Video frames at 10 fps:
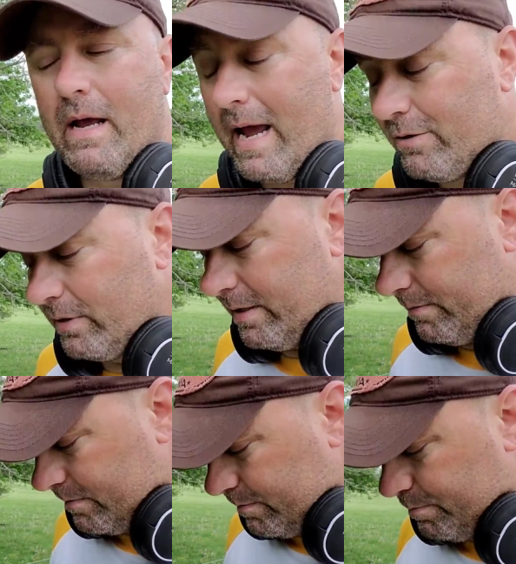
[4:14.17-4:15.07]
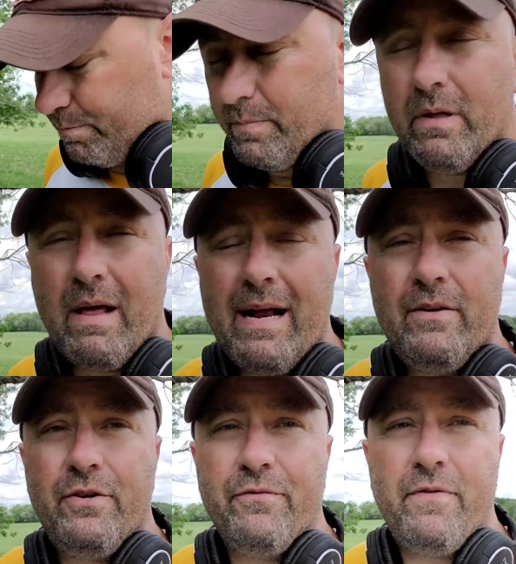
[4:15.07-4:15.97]
Actually,
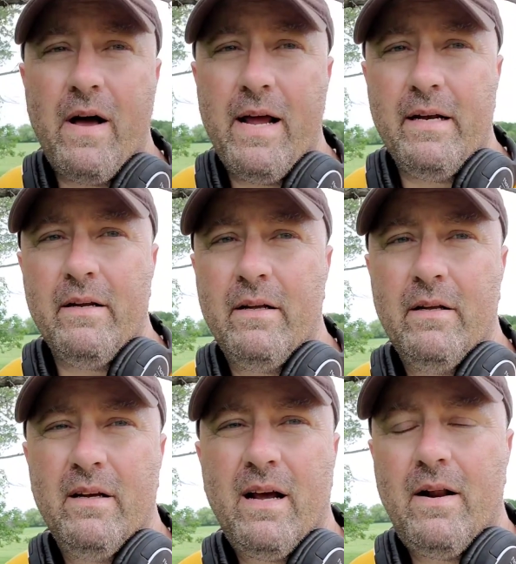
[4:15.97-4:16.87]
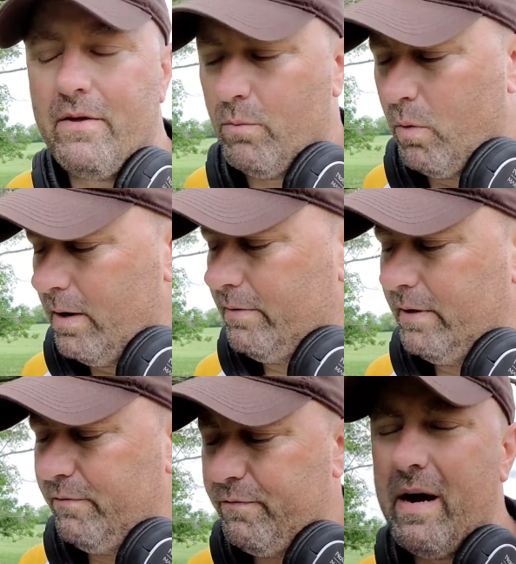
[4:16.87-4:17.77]
glad to find kind of
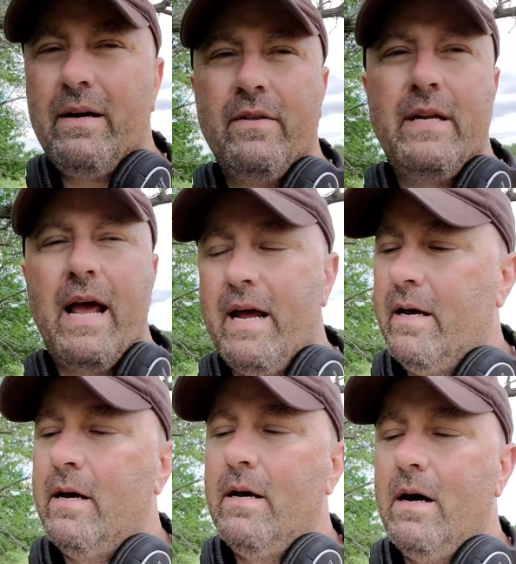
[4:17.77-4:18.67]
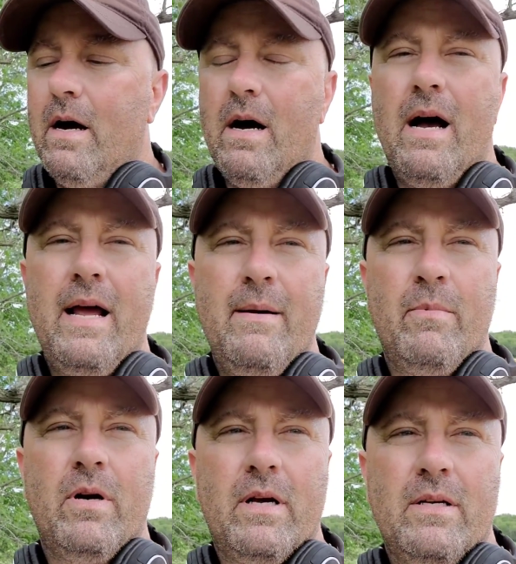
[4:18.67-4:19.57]
the find of the day. I
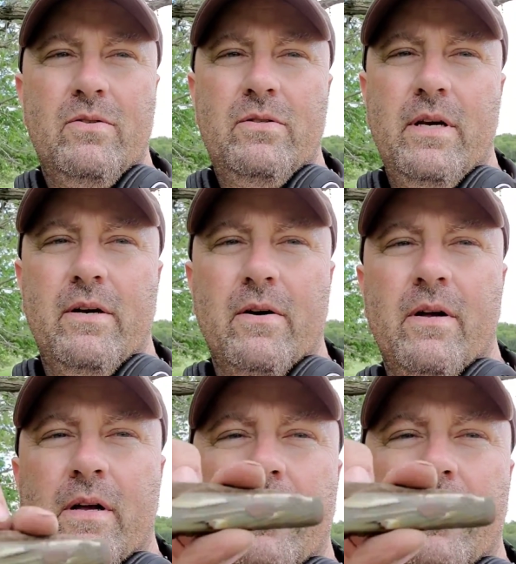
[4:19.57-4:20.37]
am going to consider